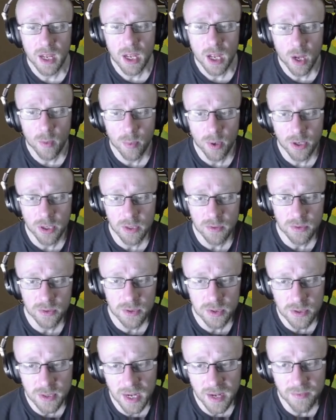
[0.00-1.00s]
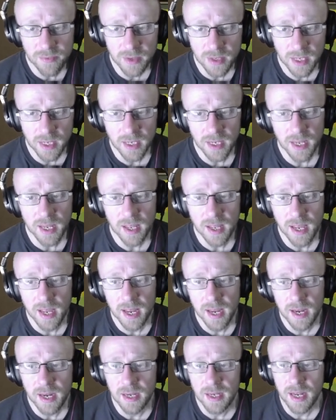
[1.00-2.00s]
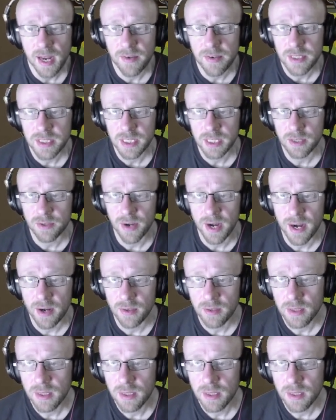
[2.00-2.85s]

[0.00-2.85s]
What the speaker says: Upon your ruler's death, the heir inherits the crown.